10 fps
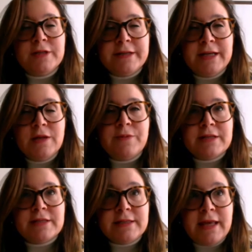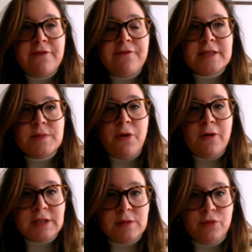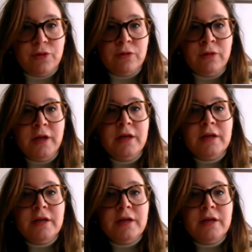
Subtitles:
to keep it as safe as possible